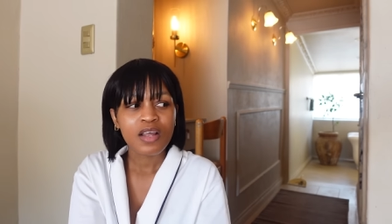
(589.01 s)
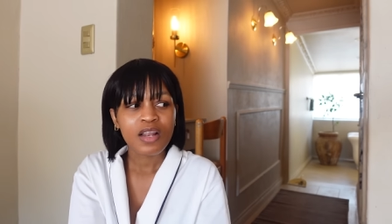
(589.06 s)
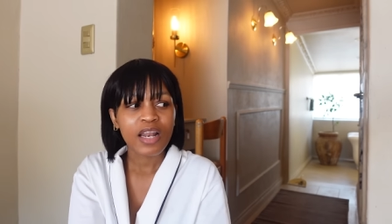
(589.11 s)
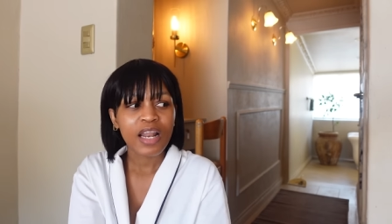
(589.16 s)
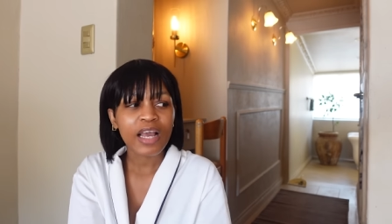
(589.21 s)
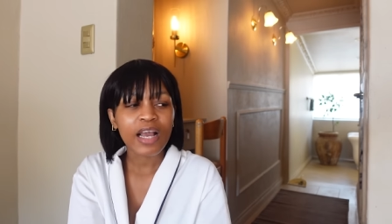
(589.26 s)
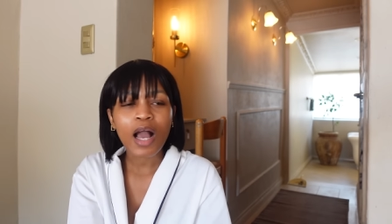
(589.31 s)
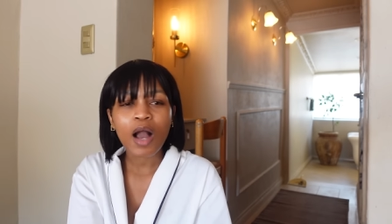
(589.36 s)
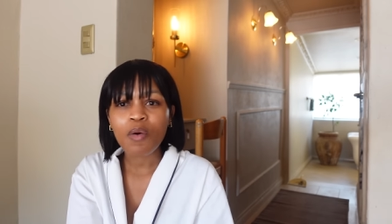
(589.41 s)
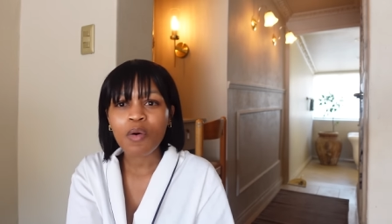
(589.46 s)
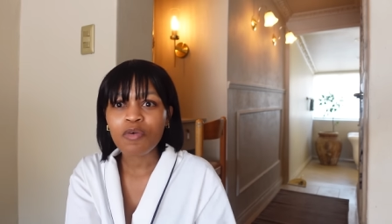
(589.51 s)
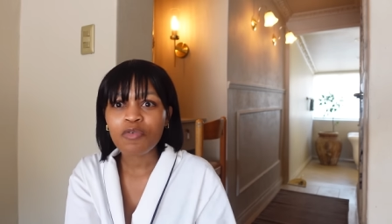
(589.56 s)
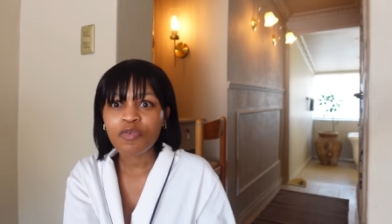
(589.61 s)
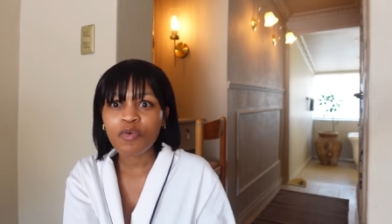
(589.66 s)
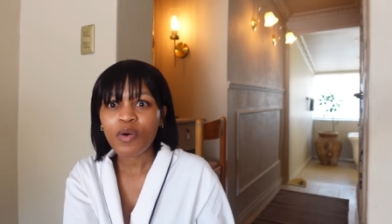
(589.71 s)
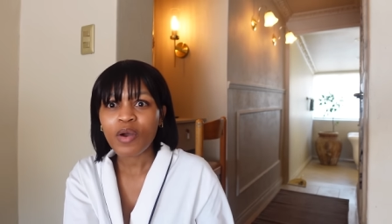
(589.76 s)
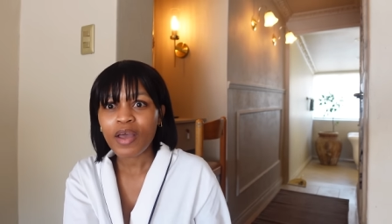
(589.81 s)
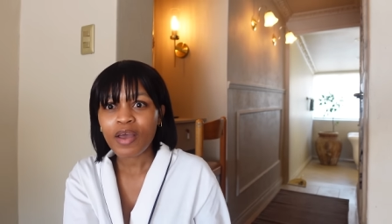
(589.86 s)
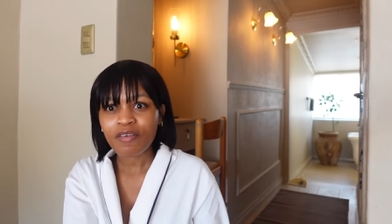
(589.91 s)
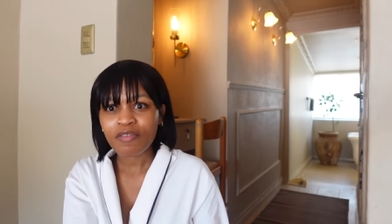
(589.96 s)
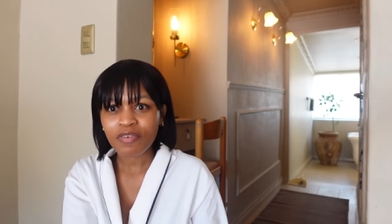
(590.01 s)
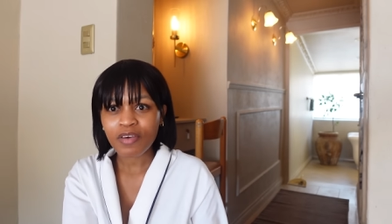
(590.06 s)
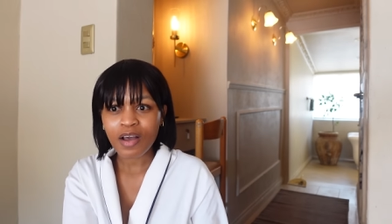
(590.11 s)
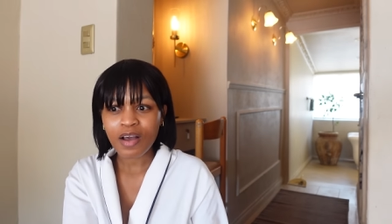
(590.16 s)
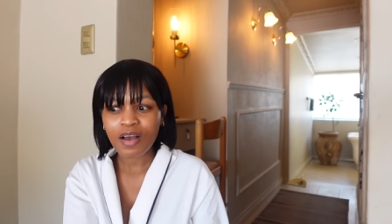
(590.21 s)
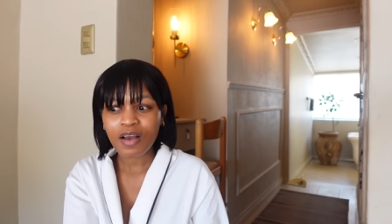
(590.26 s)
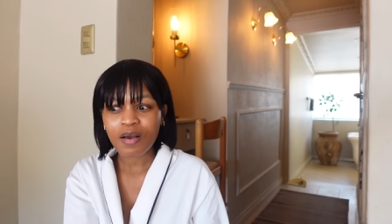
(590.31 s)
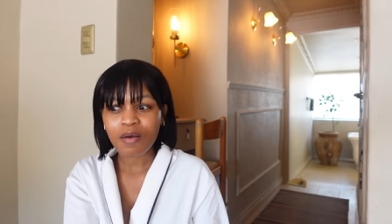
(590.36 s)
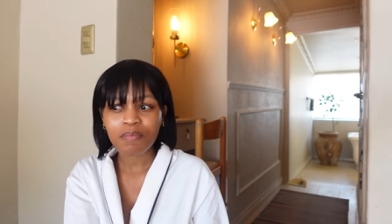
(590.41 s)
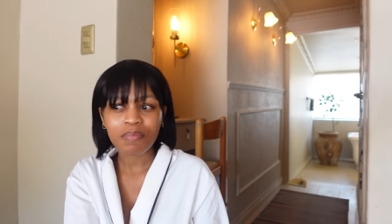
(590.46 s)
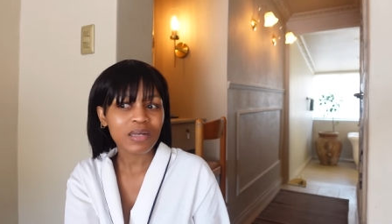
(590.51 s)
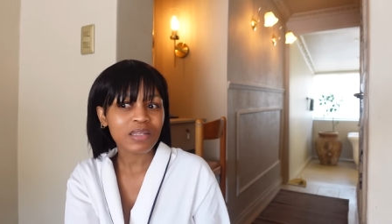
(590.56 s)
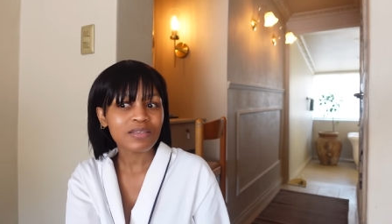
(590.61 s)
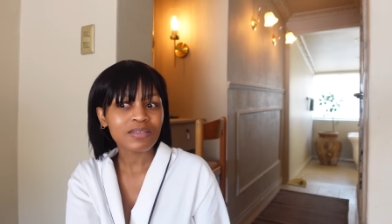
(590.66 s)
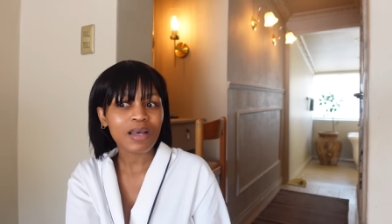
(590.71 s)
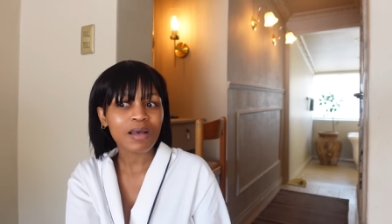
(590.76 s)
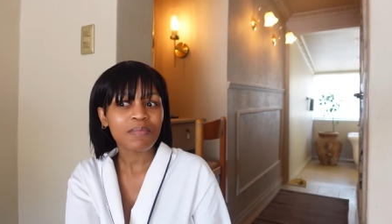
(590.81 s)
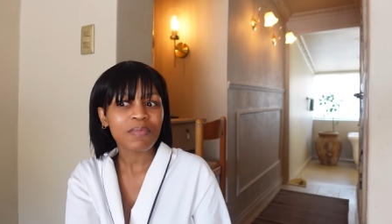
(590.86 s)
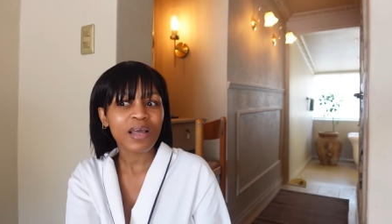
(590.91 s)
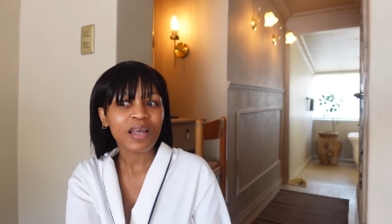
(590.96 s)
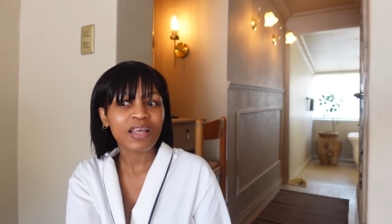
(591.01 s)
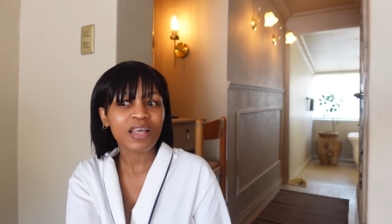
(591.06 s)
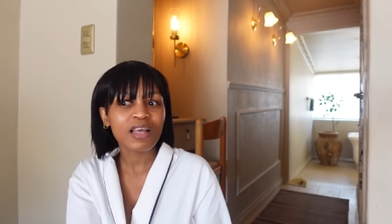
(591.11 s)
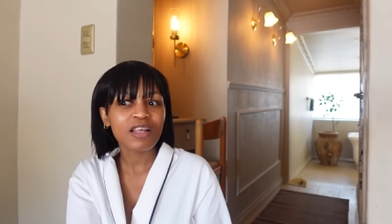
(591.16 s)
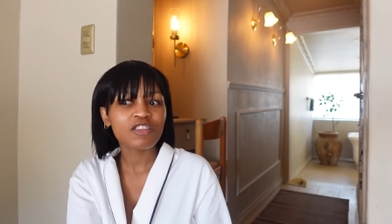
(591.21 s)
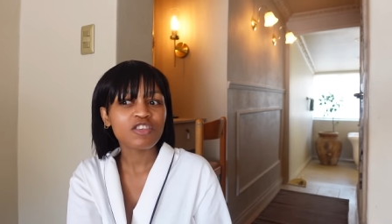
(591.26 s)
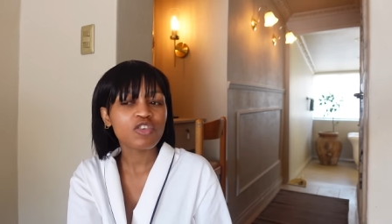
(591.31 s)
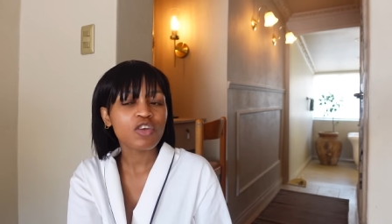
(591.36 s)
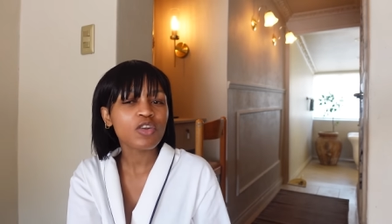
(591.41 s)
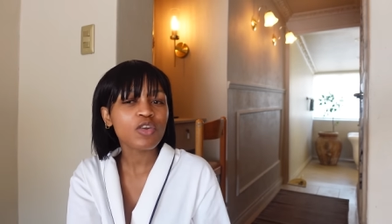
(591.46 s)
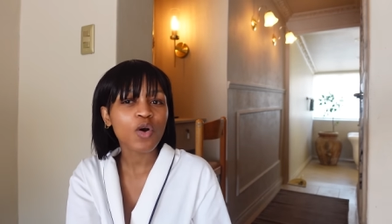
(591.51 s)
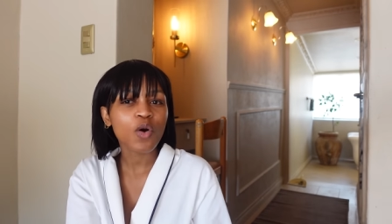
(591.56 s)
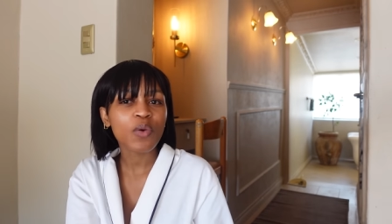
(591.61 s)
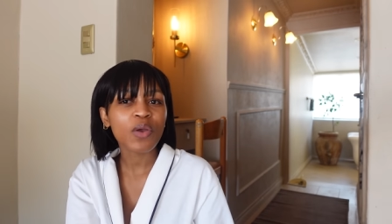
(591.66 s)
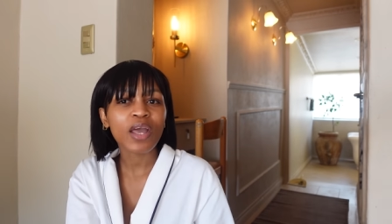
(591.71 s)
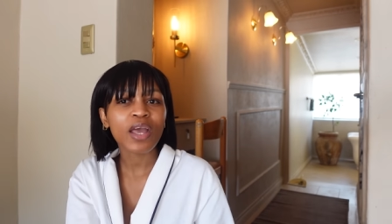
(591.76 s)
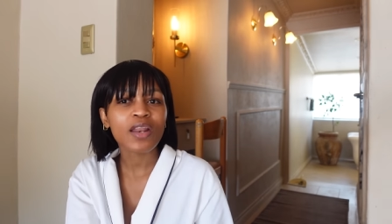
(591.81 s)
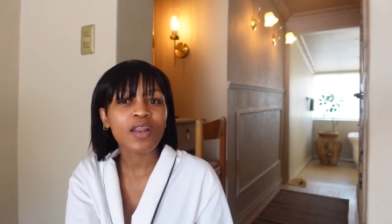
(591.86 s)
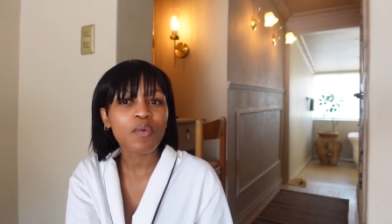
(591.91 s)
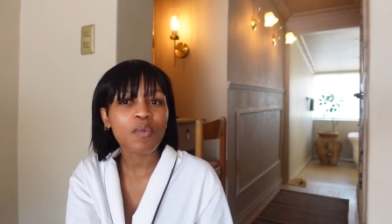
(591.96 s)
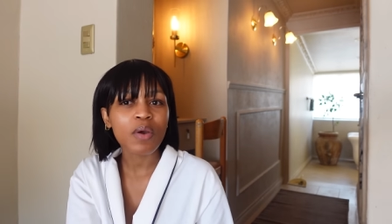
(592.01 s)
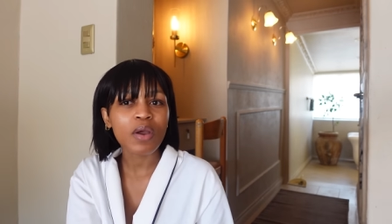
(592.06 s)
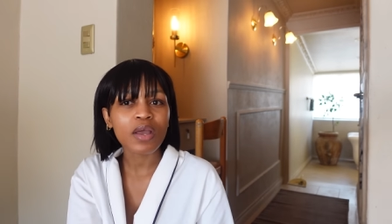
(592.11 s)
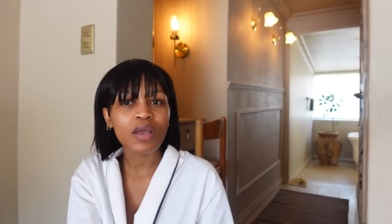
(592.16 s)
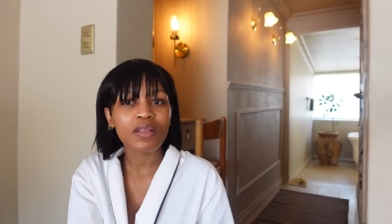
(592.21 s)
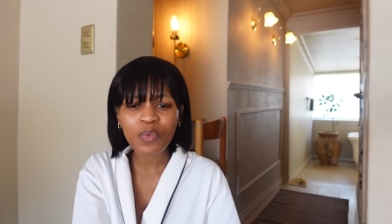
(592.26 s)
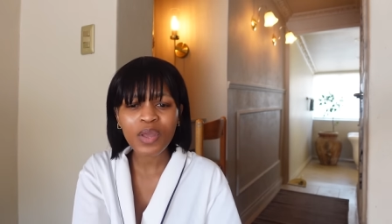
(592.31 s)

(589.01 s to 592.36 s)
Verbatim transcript: like our forever bathtub like it's not going anywhere